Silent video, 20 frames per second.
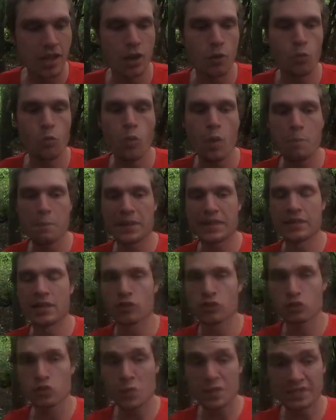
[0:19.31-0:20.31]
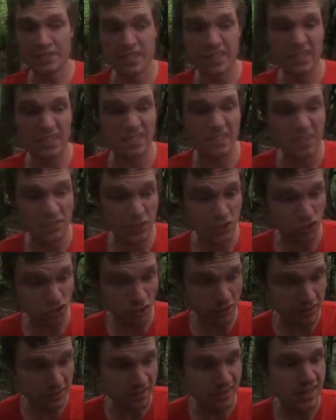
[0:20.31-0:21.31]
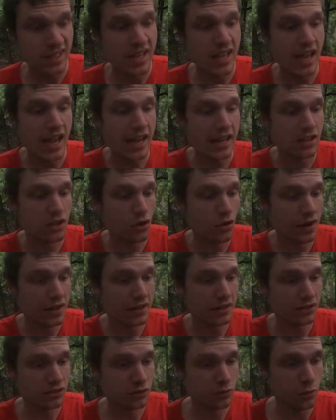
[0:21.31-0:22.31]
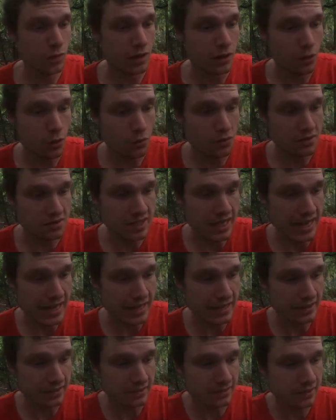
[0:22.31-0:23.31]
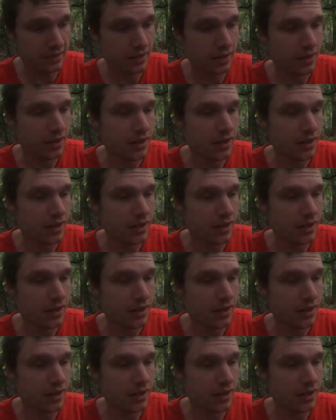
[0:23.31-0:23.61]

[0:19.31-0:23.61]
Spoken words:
A whopping 20-7 shots and 9-1 on target.